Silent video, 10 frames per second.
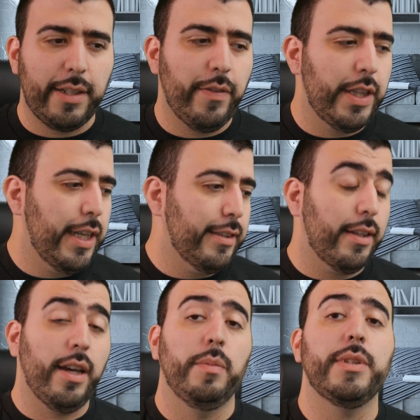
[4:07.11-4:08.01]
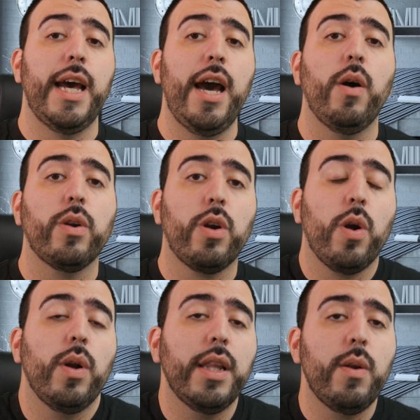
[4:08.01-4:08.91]
everything as it comes out,
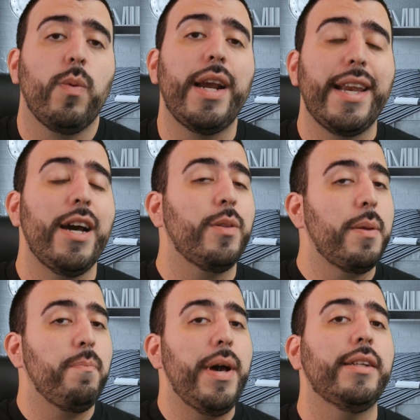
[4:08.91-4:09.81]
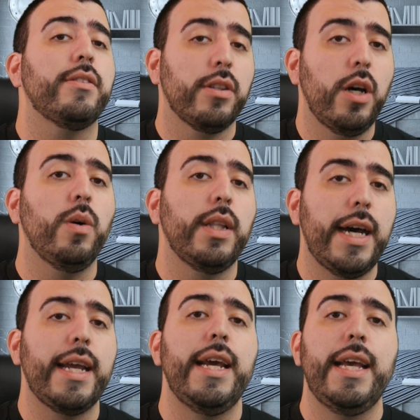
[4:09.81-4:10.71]
currently right now, the best low
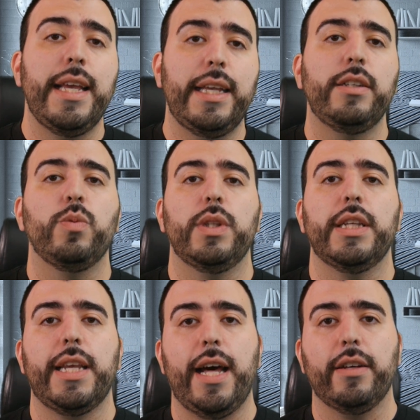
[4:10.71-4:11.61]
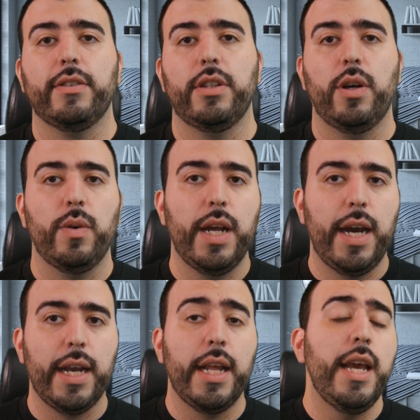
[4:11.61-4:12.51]
light is with the Galaxy Note
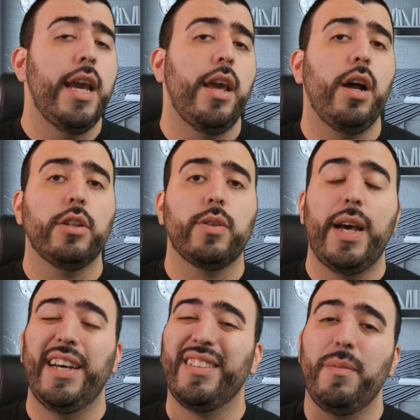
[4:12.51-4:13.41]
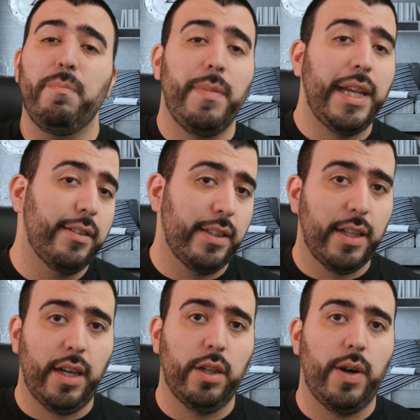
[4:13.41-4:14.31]
9. It also has amazing
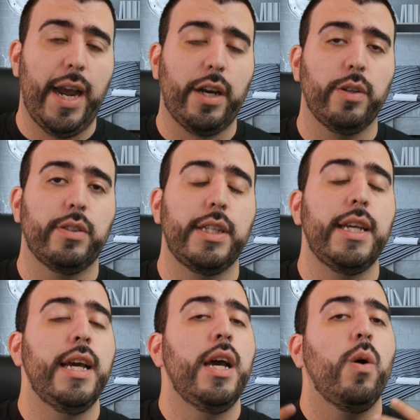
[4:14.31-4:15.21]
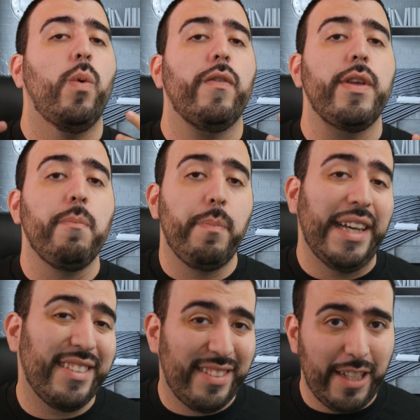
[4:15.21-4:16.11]
color accuracy, one of the
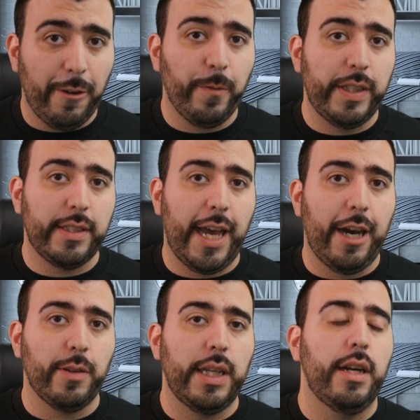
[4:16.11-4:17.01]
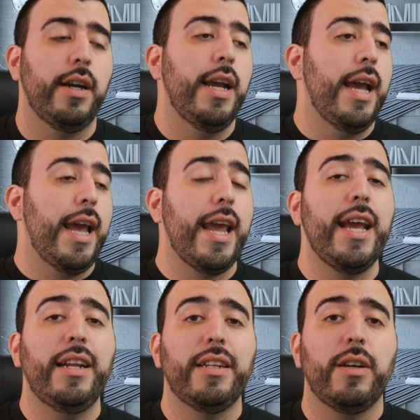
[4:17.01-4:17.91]
best selfies out there,
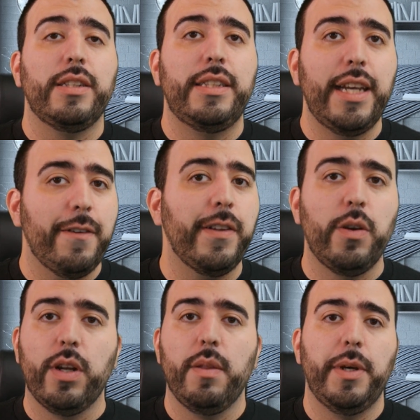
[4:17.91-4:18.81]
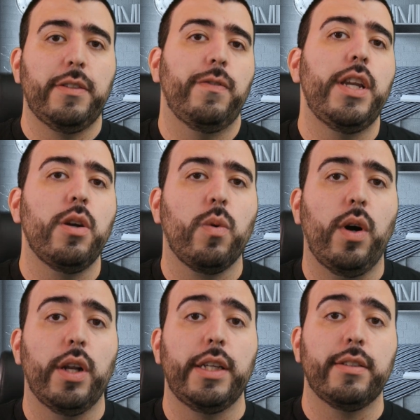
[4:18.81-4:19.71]
and definitely one of the best video
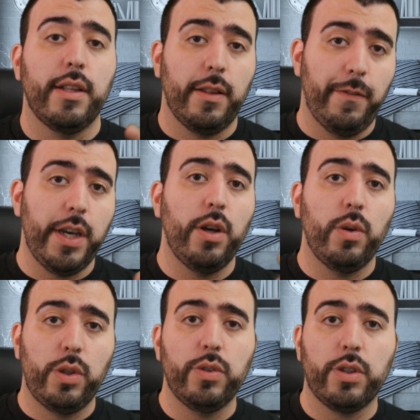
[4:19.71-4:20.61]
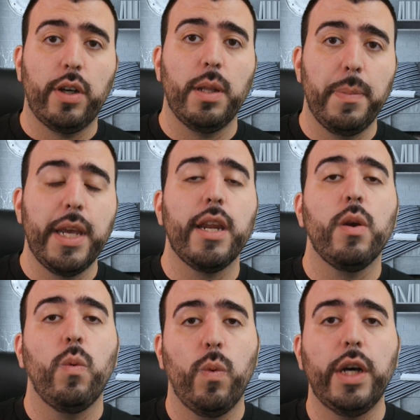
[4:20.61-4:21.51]
qualities. The video you saw in the
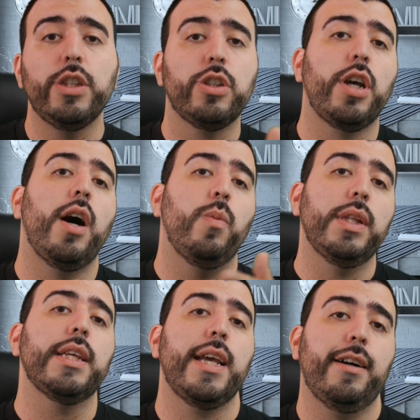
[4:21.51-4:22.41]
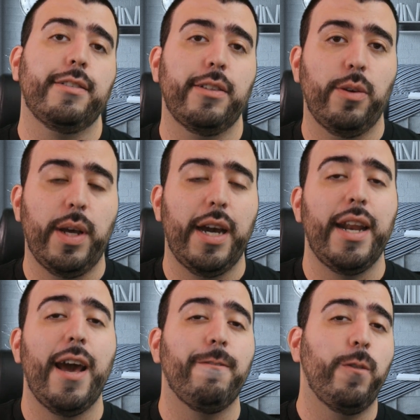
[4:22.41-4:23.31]
beginning was shot with the Galaxy Note
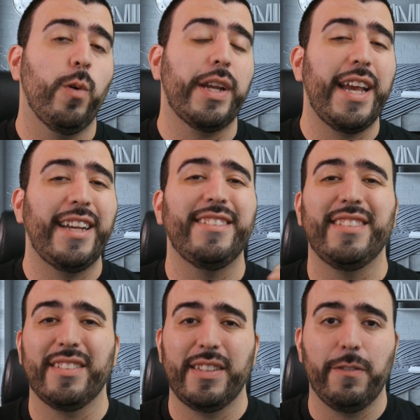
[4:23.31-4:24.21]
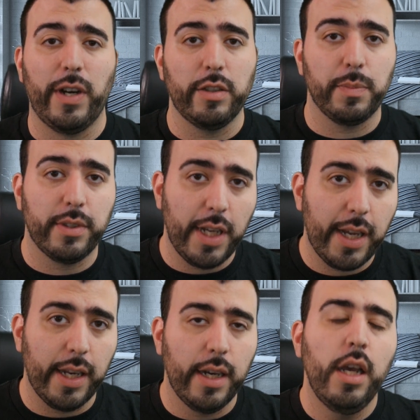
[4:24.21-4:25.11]
9 at 4K 60 frames per
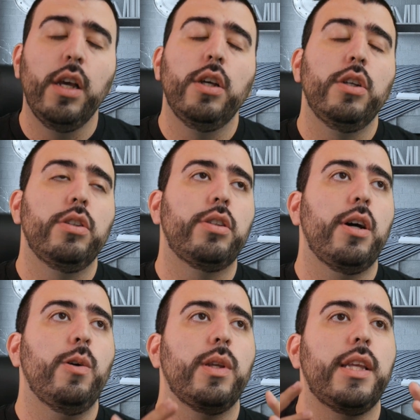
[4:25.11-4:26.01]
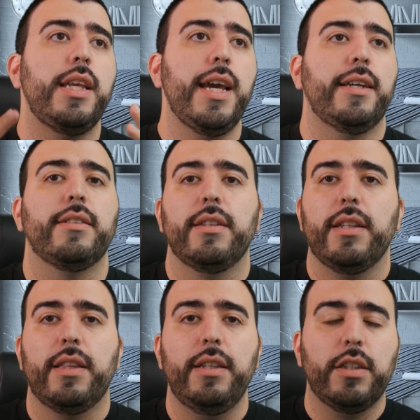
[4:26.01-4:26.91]
second. So yes,
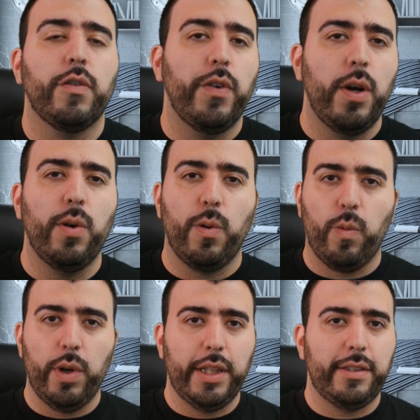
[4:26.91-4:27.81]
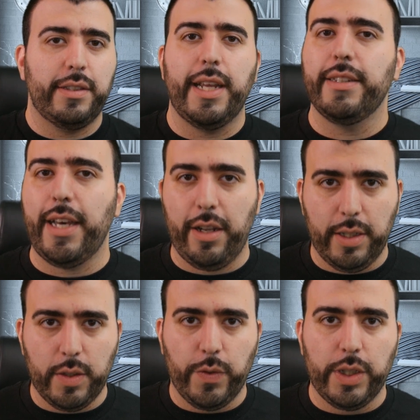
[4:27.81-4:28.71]
this phone really stands out on
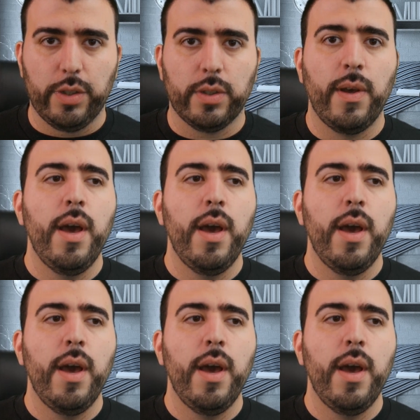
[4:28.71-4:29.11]
those features